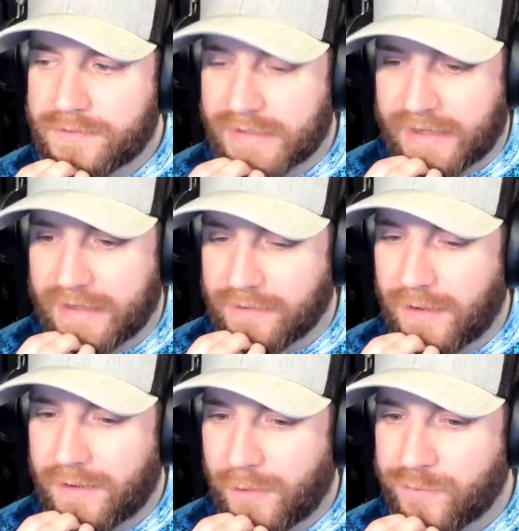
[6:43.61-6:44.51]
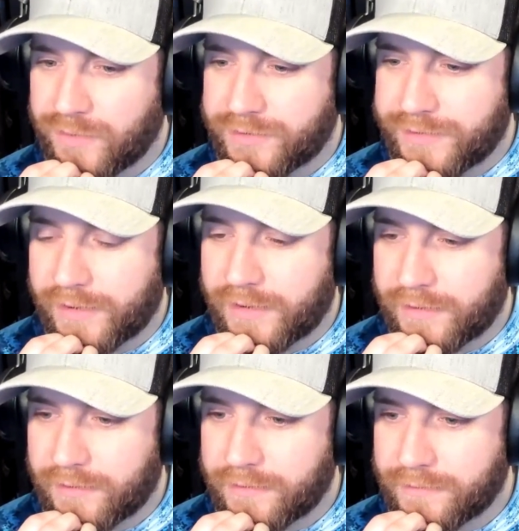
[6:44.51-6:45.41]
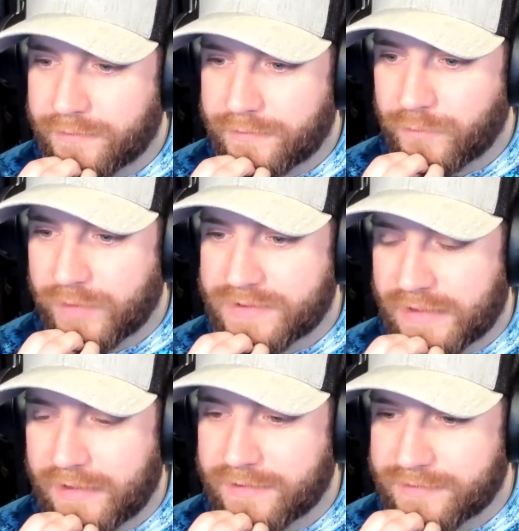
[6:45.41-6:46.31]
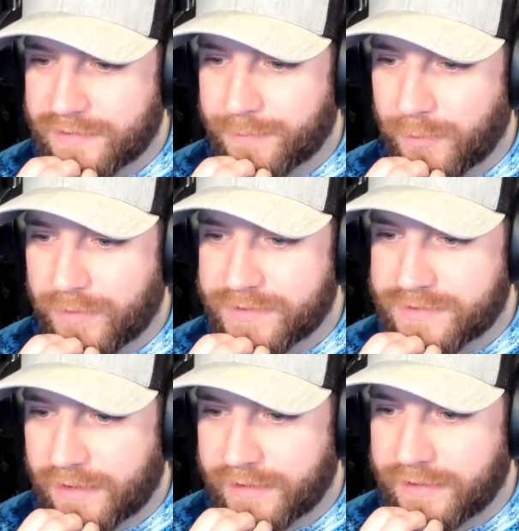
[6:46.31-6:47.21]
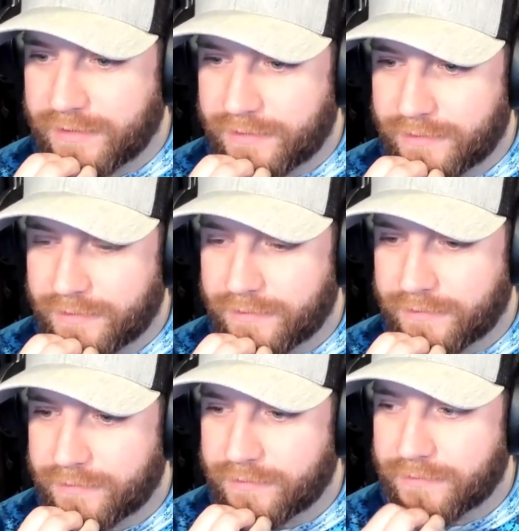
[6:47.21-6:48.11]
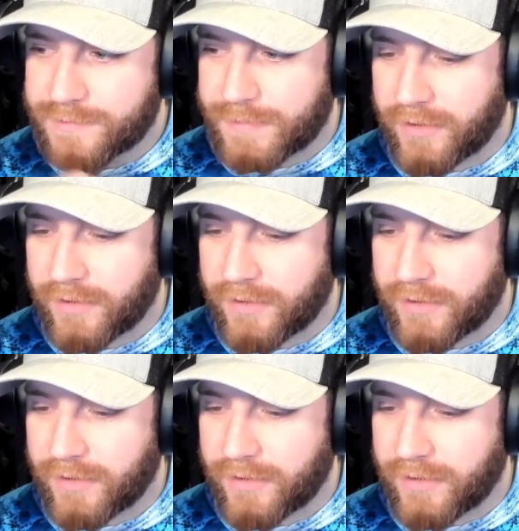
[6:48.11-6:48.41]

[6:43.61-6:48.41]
tequila overtook whiskey as the number one selling spirit